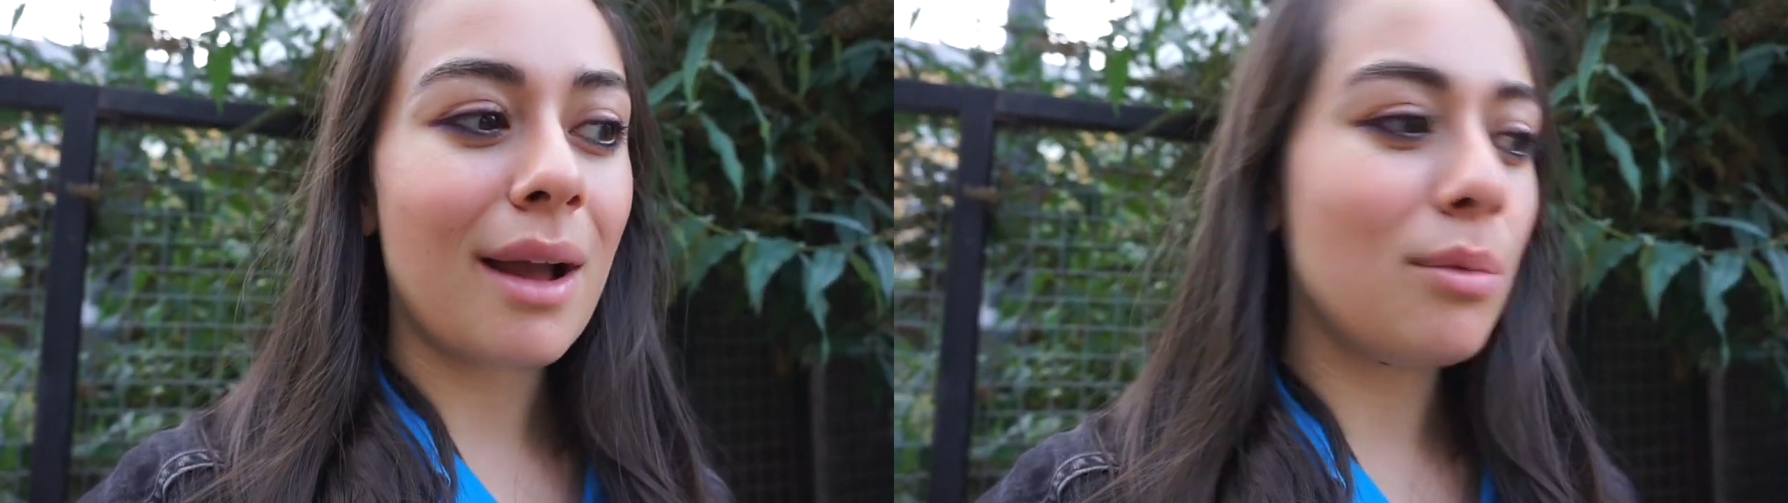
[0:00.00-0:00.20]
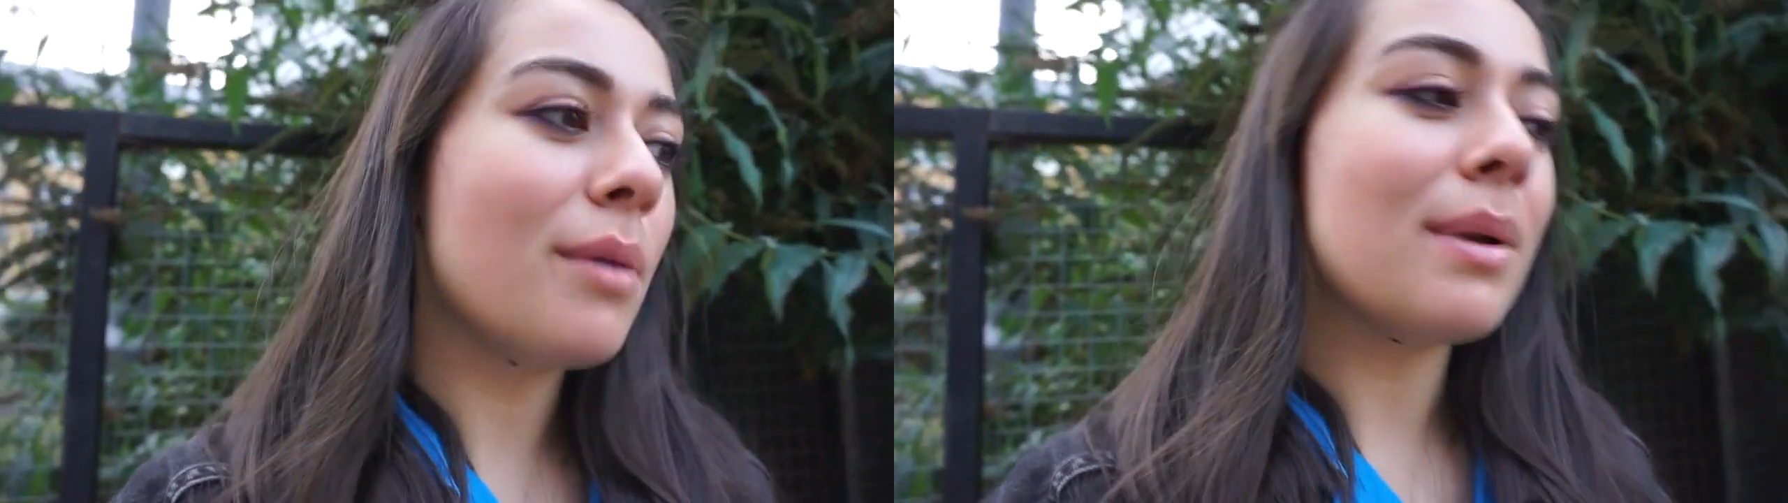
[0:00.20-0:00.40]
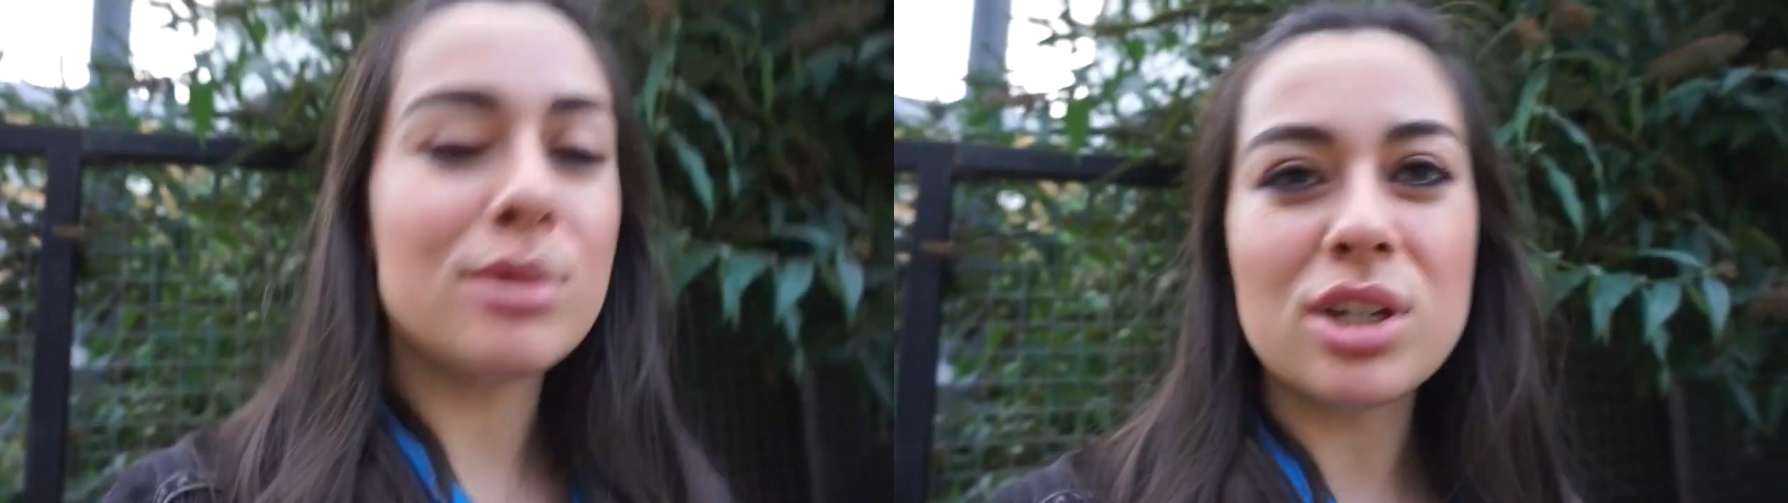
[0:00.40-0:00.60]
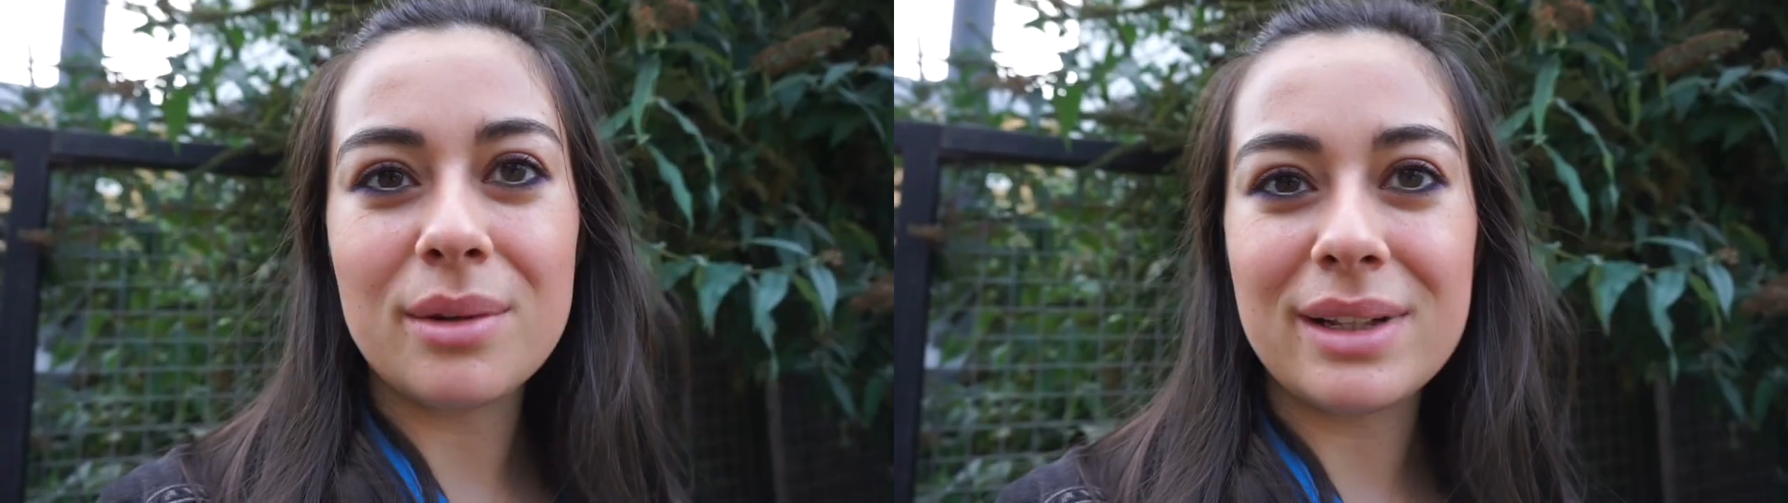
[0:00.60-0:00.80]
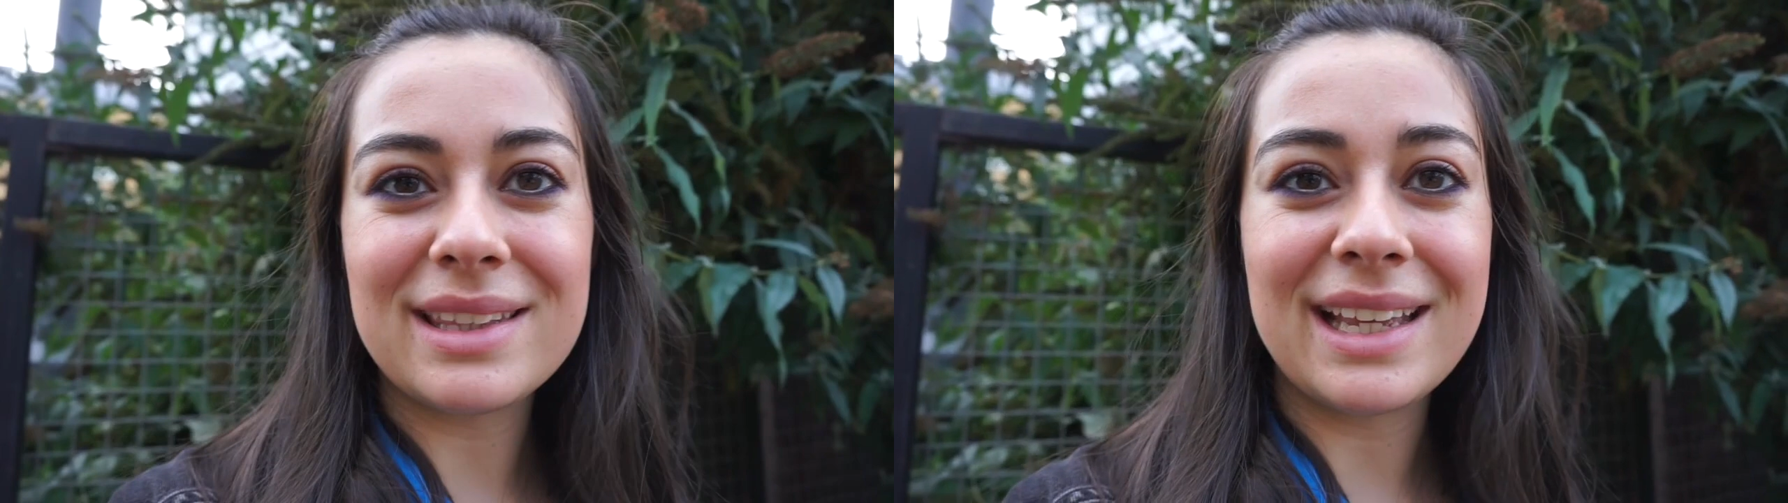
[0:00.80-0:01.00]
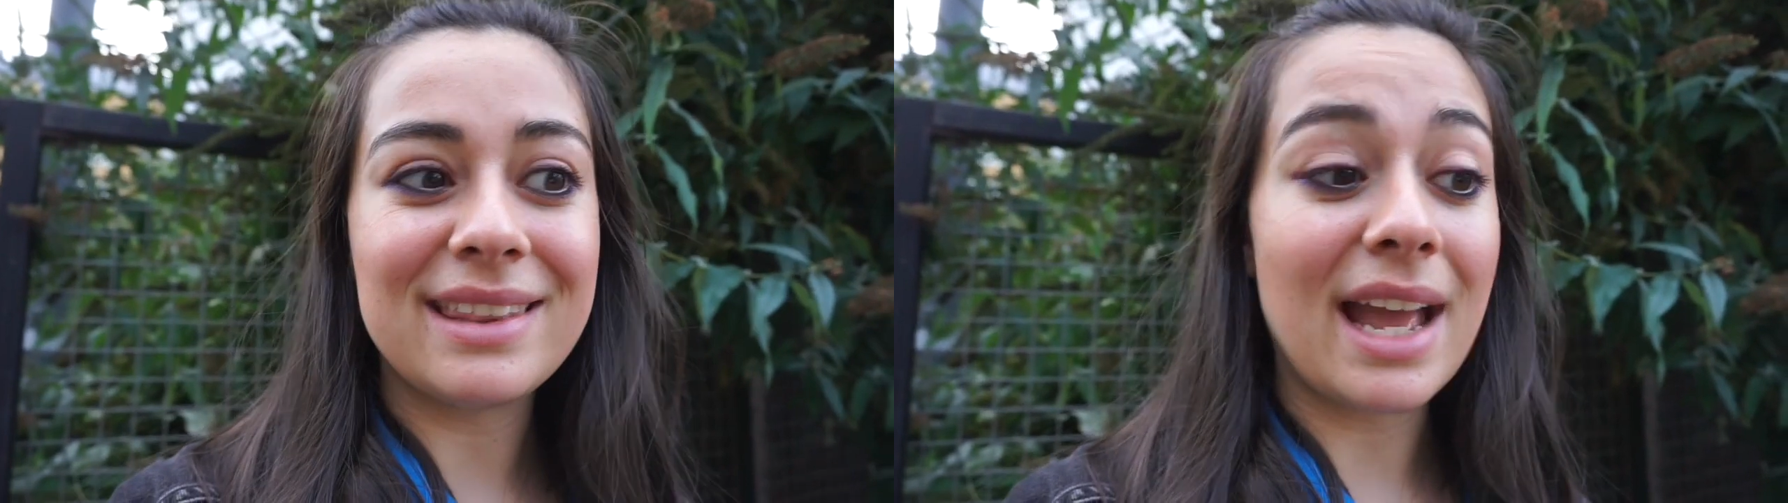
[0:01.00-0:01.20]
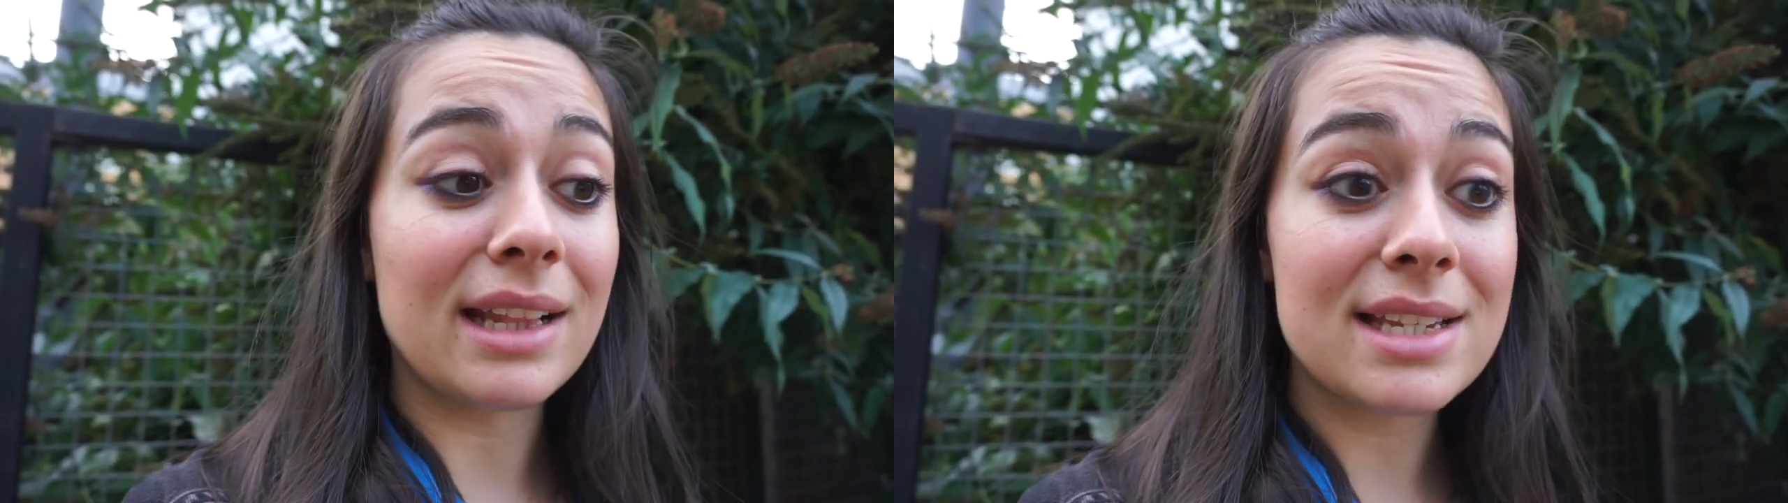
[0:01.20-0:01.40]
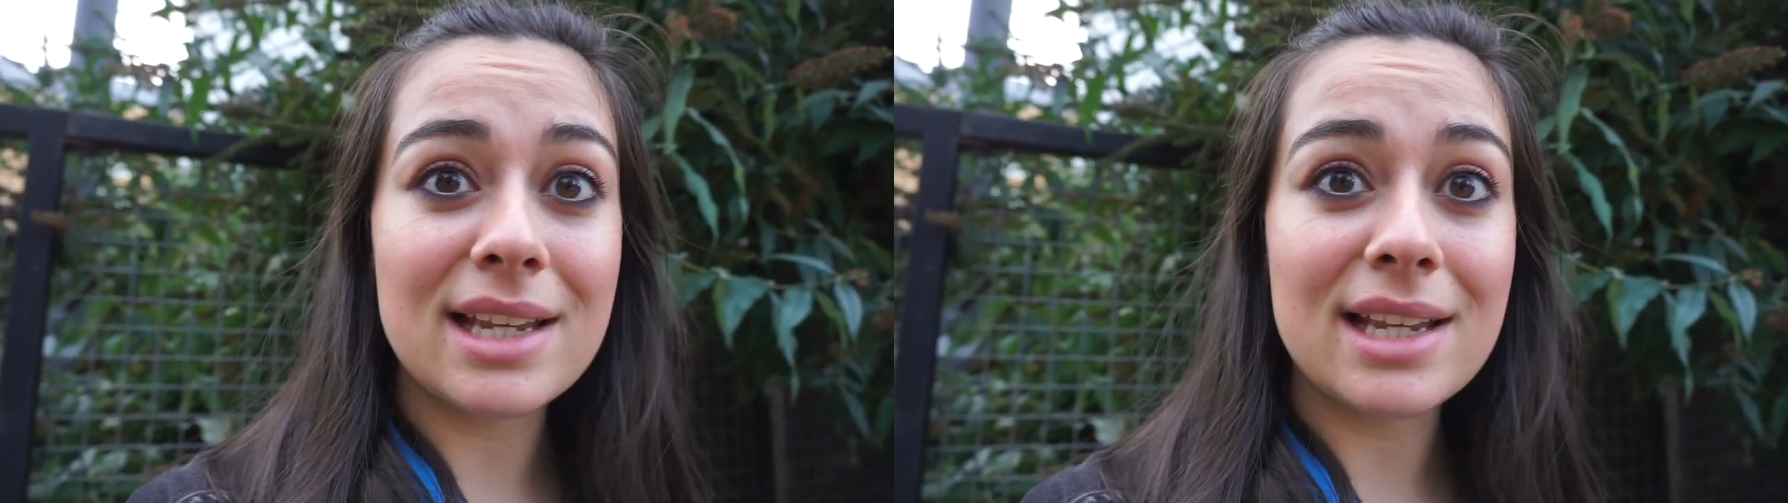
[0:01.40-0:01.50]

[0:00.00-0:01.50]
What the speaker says: I won't be able to show you anything in there unless